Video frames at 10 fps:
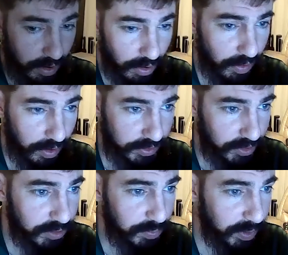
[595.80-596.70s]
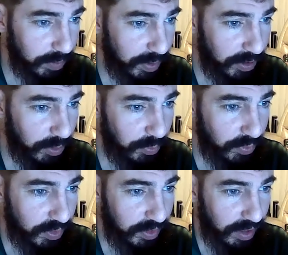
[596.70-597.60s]
All right, so let's pick it back up
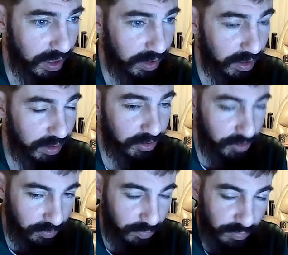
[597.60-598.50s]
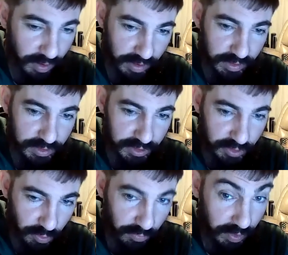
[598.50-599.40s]
with I couldn't find a
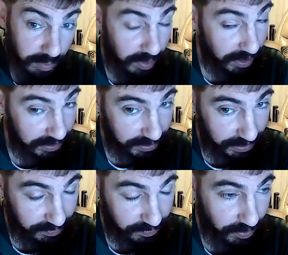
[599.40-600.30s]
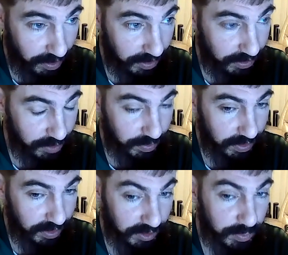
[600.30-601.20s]
survey, but I did find
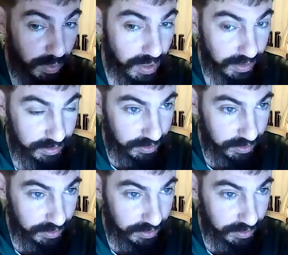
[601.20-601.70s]
something that explains